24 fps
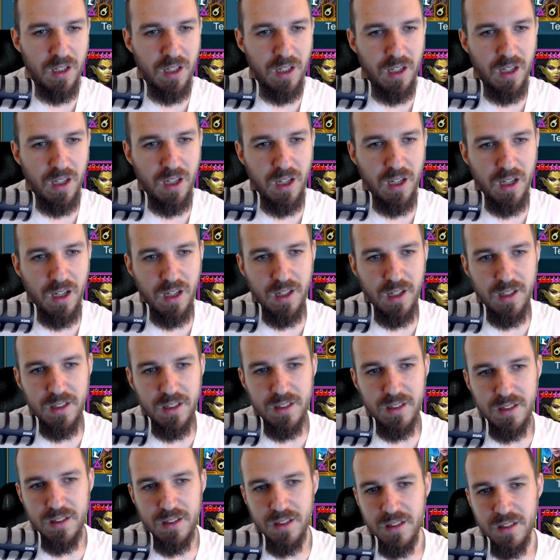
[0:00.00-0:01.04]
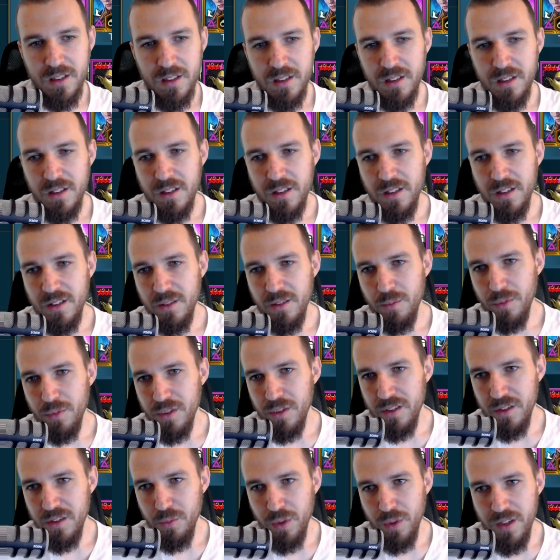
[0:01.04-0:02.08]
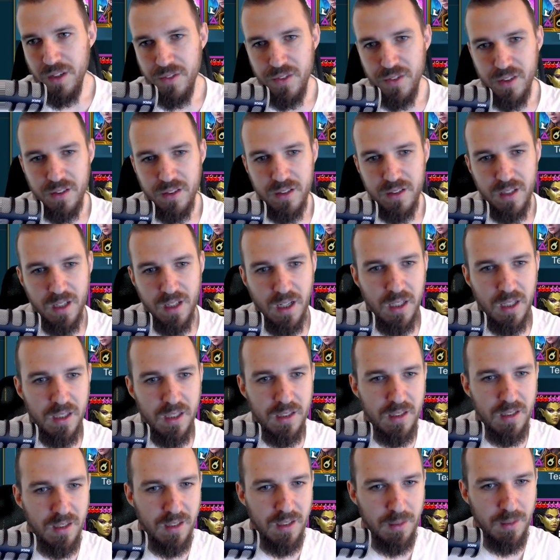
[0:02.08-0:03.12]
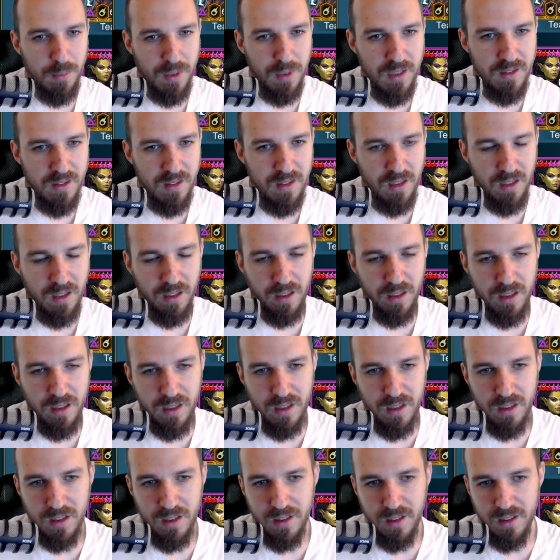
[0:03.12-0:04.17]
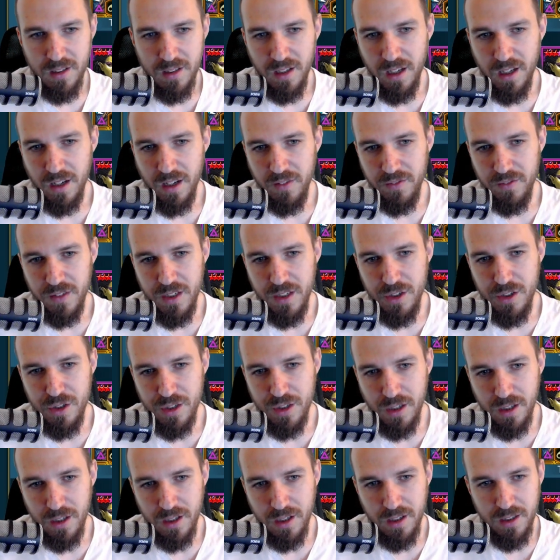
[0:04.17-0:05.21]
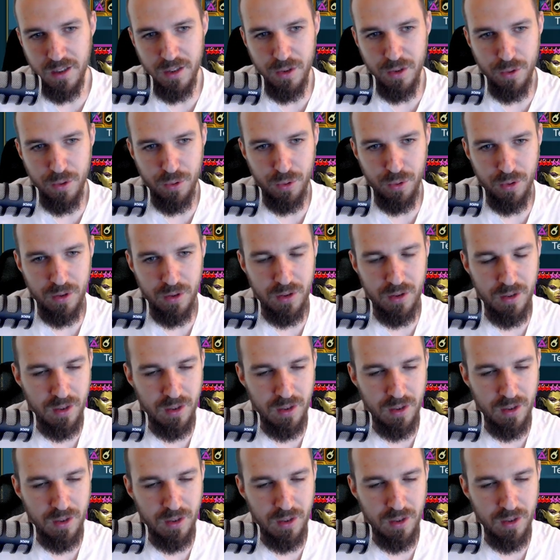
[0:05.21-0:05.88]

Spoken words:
and once the waves are dead, I basically have Ninja and Gnut,